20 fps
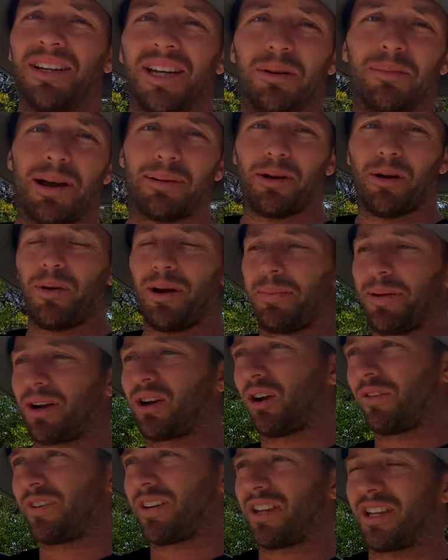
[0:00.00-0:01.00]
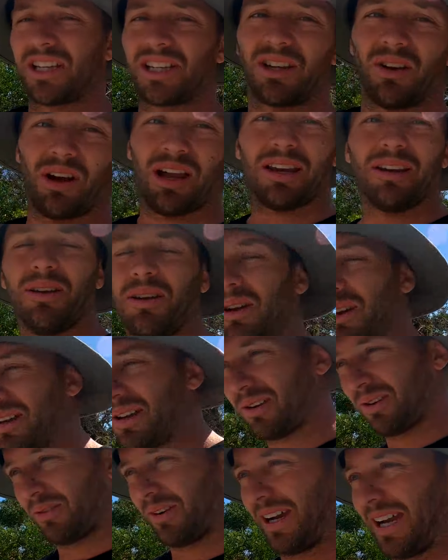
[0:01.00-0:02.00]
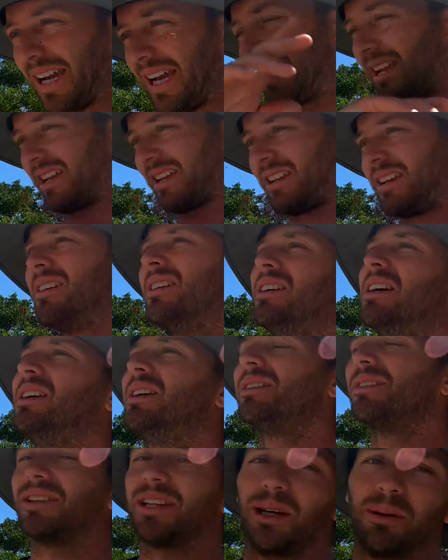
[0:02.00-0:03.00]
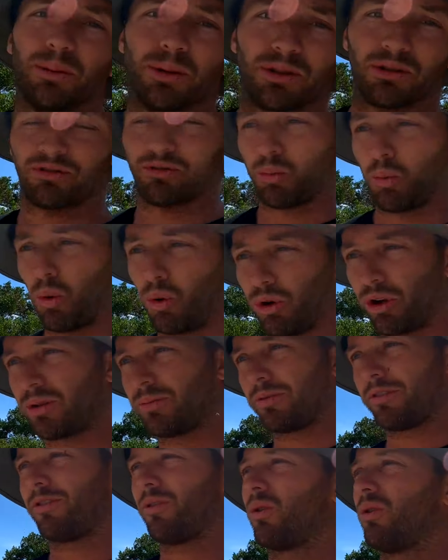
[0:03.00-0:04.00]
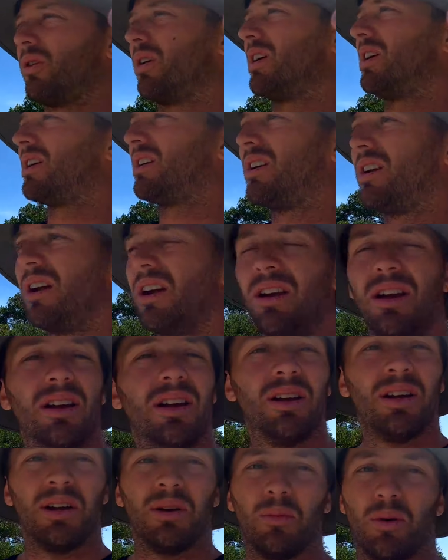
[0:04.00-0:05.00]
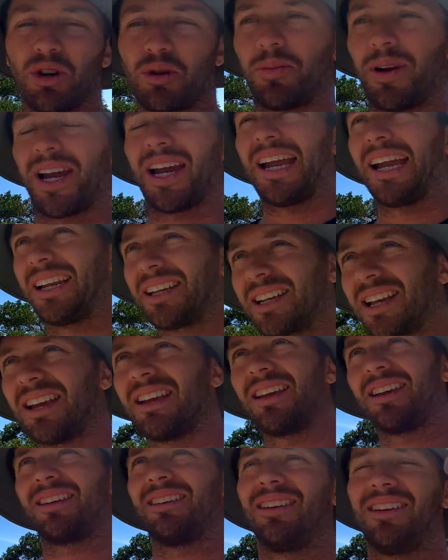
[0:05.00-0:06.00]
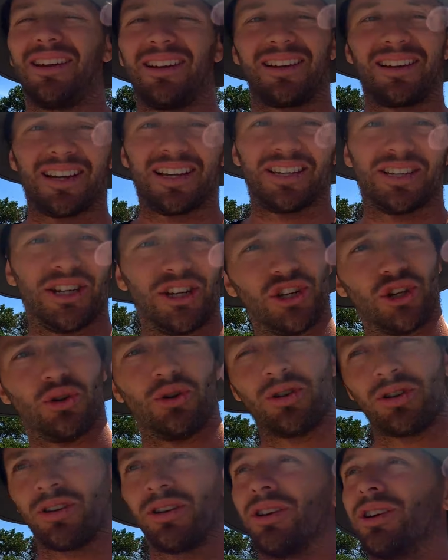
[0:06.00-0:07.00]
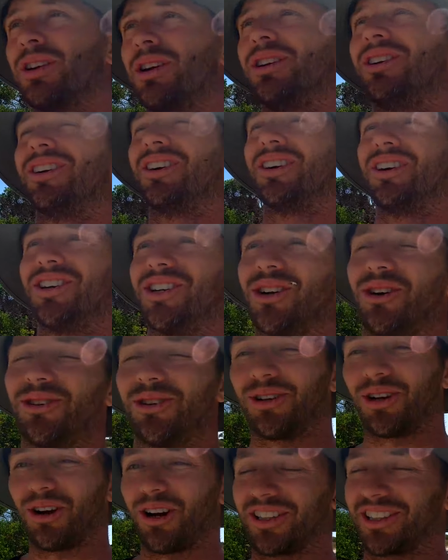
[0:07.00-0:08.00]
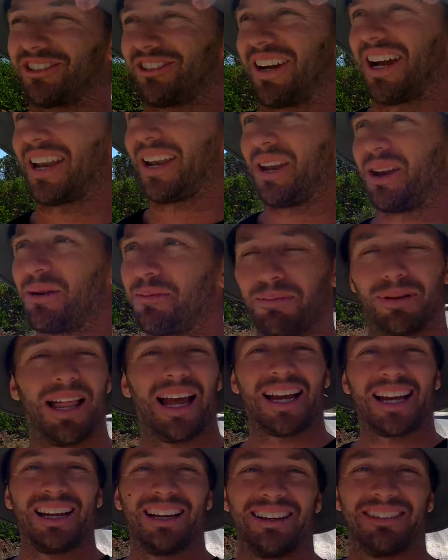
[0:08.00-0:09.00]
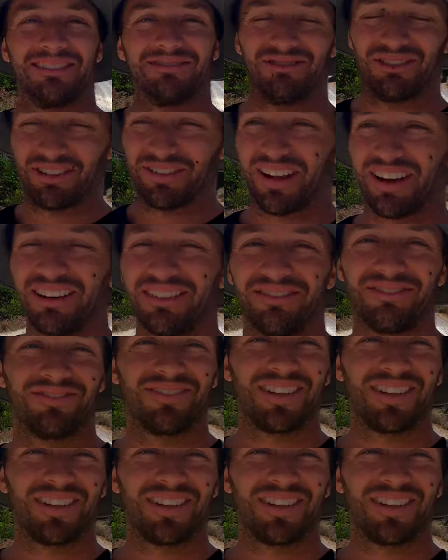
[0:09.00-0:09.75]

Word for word: Need to make my way back over to this site where there was water before, wash my hands, continue showing you guys around Black River